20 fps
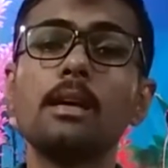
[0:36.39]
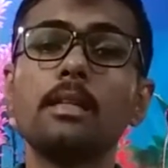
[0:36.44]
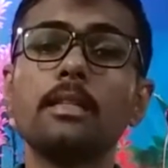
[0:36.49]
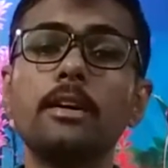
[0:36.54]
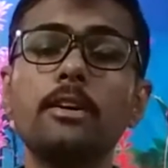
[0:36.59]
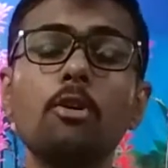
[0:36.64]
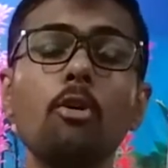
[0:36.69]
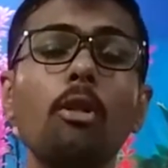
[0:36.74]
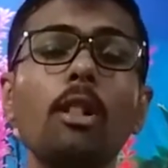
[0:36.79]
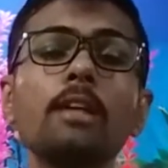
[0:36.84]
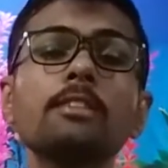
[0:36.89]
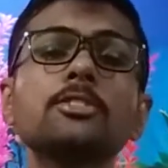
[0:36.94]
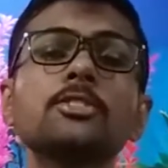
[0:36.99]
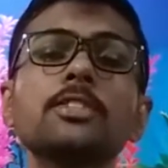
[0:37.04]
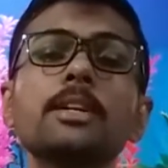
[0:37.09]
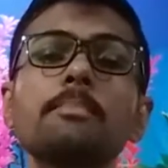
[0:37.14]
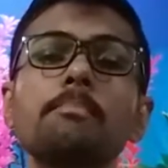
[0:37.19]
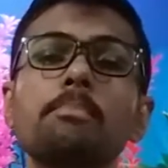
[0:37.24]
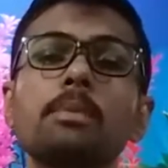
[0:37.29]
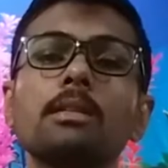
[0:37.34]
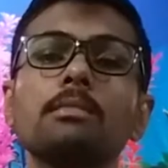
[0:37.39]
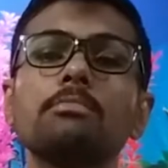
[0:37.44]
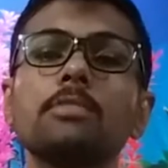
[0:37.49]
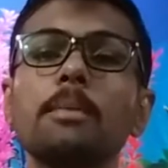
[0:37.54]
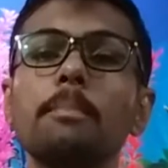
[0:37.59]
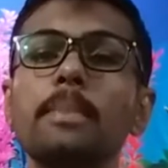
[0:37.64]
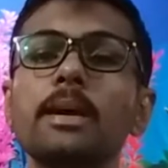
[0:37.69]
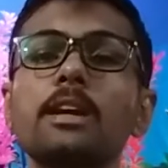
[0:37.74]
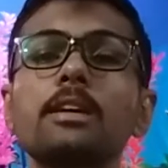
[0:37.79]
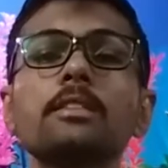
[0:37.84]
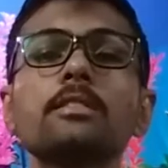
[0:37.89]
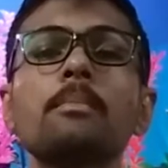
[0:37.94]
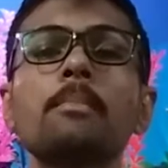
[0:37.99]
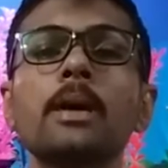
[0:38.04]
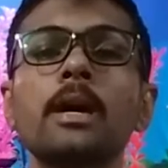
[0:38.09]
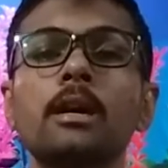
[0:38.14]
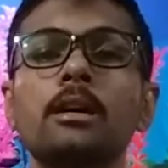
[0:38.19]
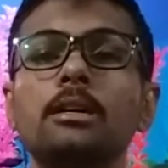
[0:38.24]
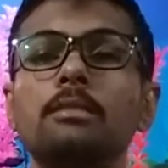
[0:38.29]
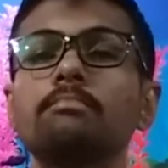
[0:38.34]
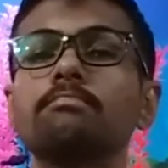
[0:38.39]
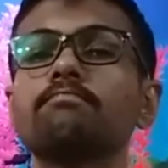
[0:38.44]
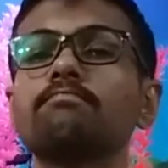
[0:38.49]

The rule is simple, the bigger the better.